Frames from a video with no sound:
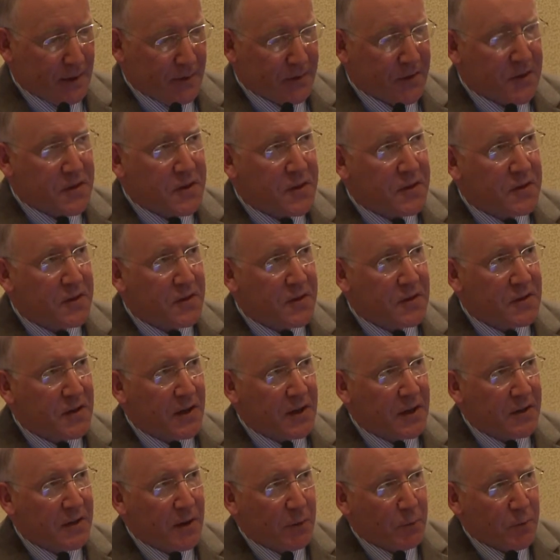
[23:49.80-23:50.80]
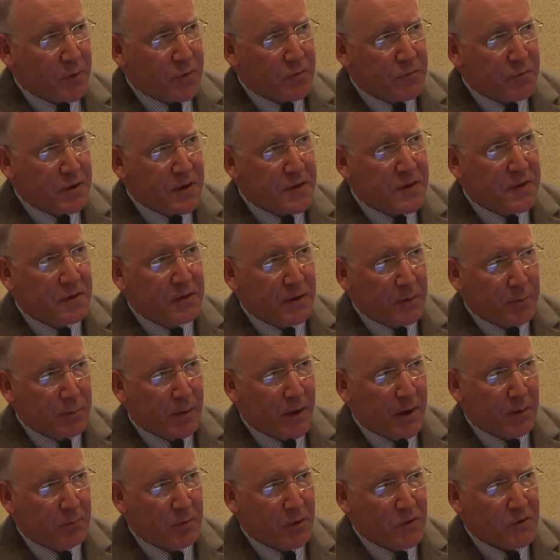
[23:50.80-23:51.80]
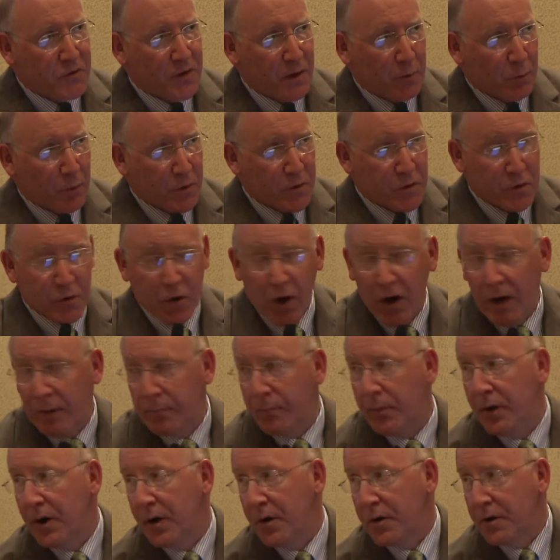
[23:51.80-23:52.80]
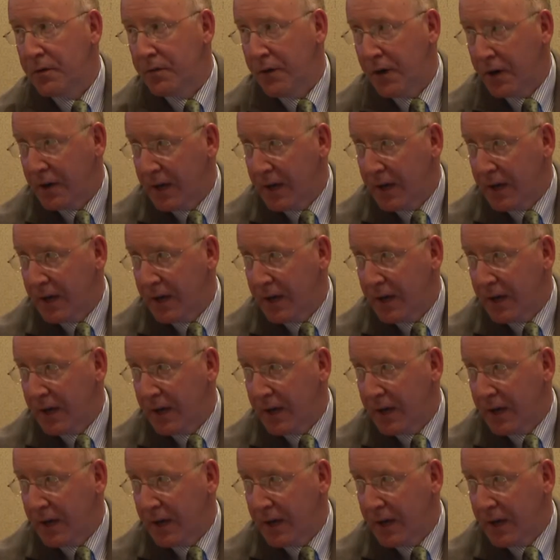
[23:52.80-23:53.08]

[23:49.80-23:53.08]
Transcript: This is the study that was recently published that was not part of